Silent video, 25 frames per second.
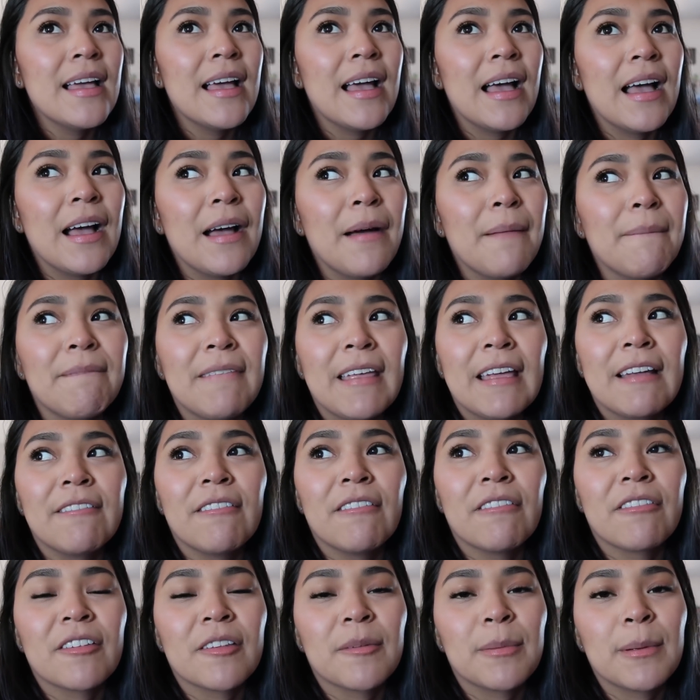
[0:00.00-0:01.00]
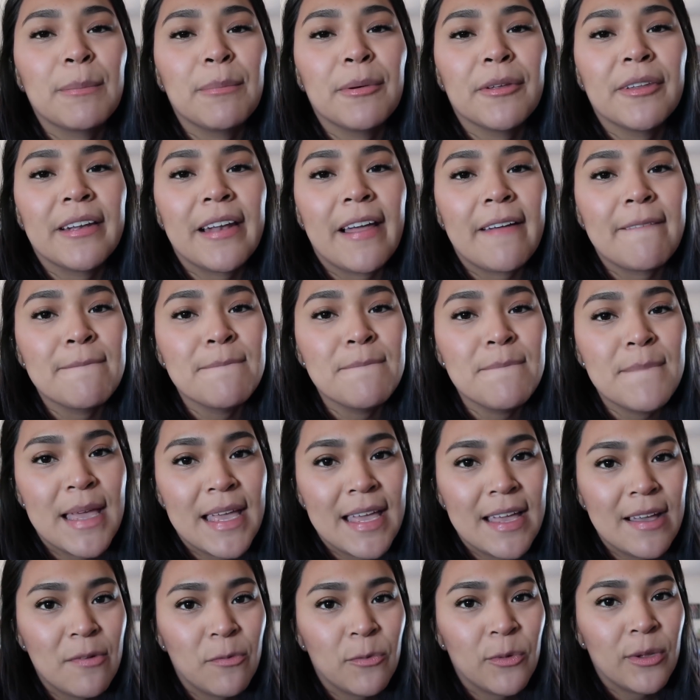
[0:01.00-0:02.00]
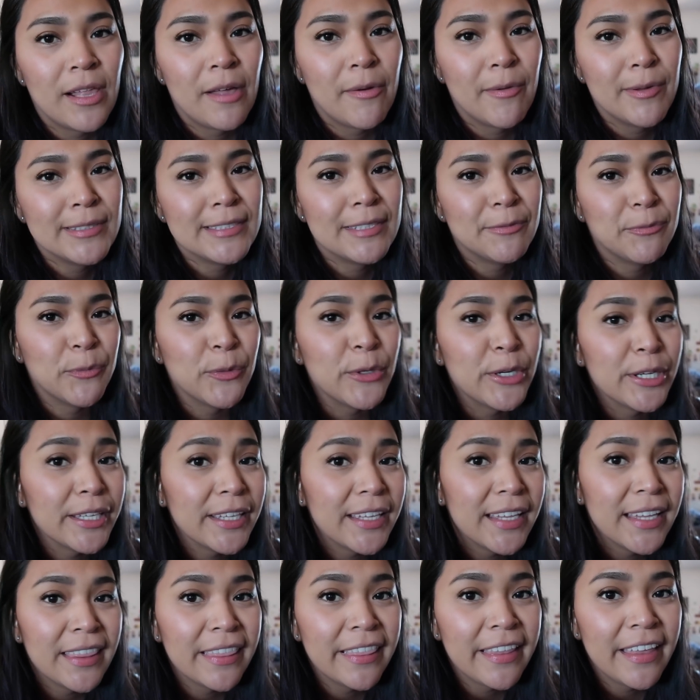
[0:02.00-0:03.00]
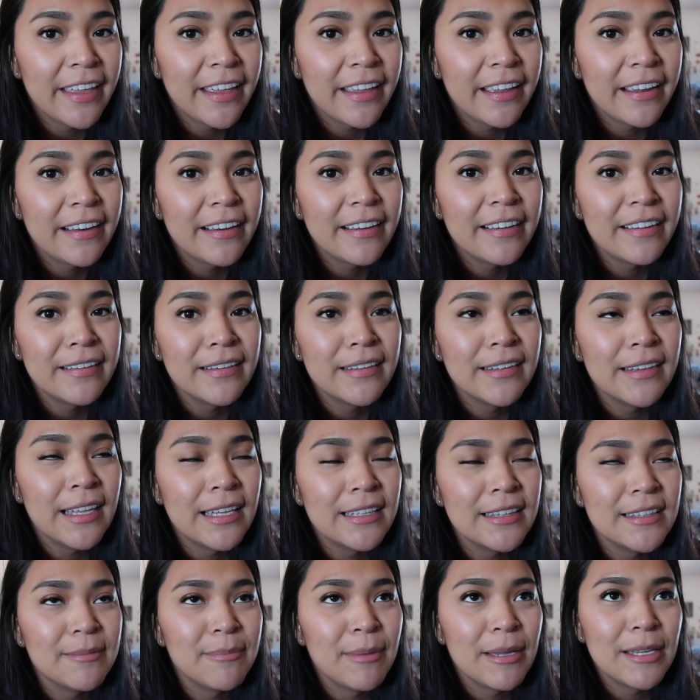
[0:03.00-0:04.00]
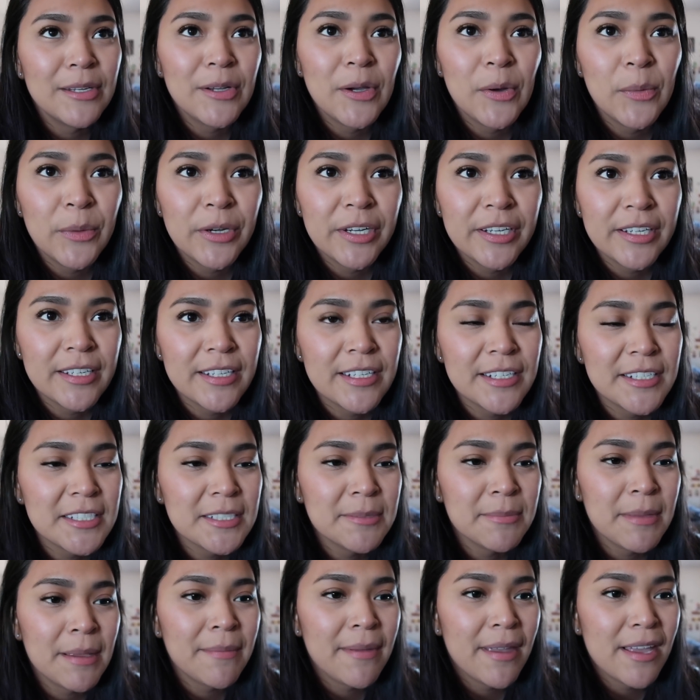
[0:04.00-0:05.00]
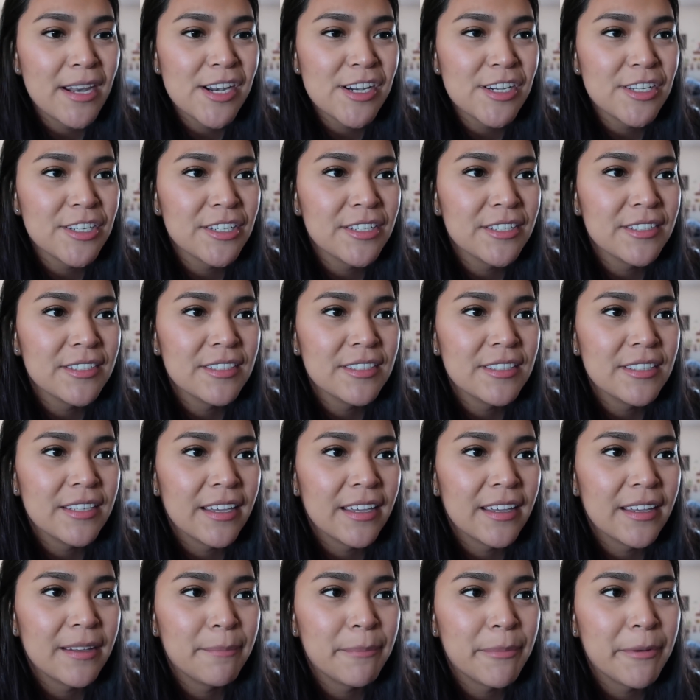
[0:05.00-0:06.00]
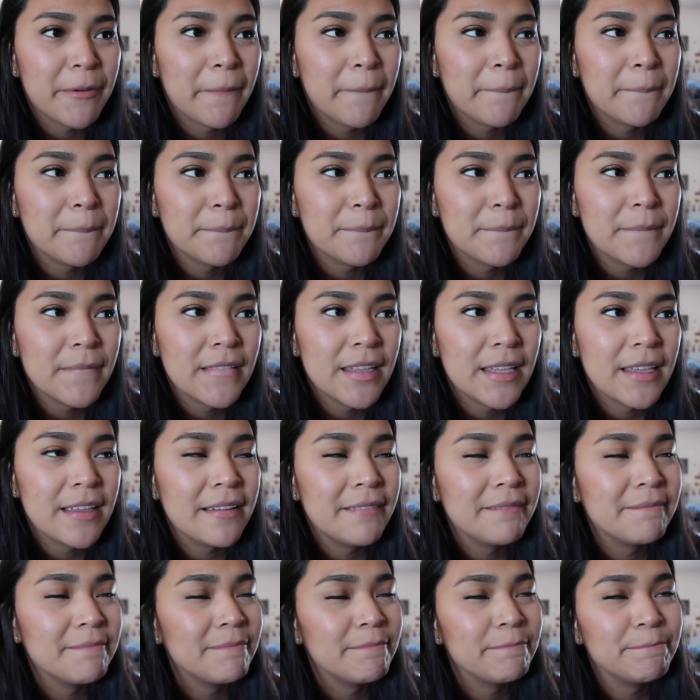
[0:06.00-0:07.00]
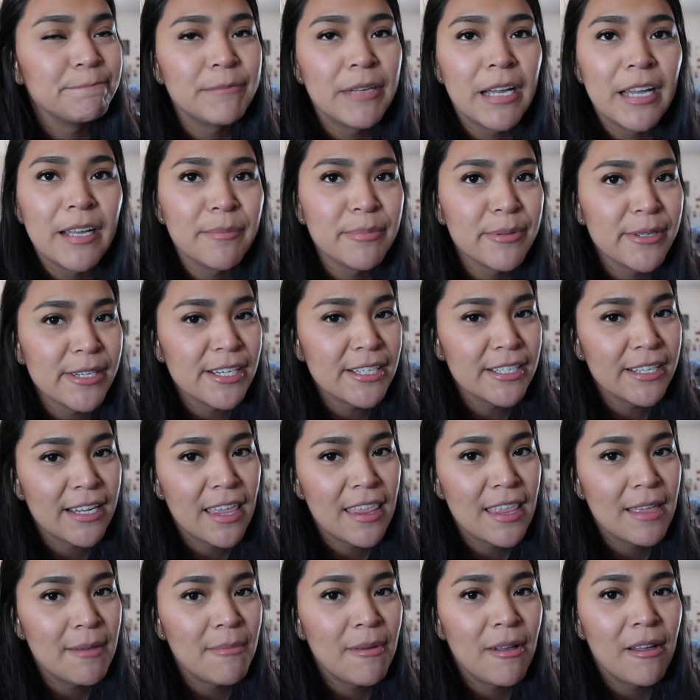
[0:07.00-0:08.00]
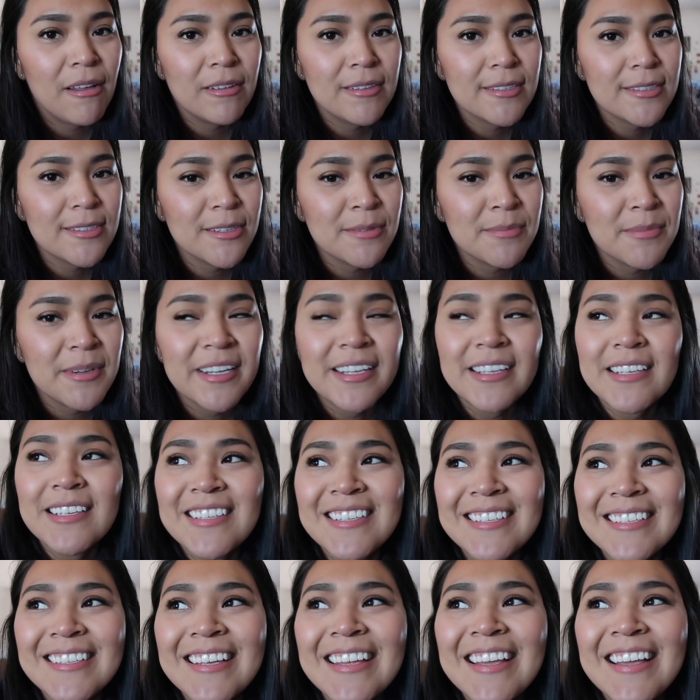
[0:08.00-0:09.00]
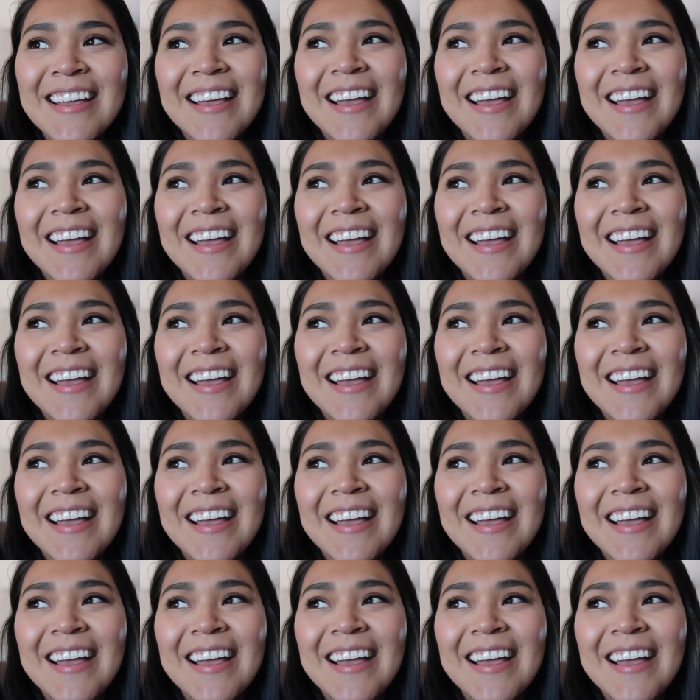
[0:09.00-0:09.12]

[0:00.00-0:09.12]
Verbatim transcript: I'm um, thankful for the people that I've met while I was working there, like the, my coworkers, my managers, like bro, I appreciate them all so much.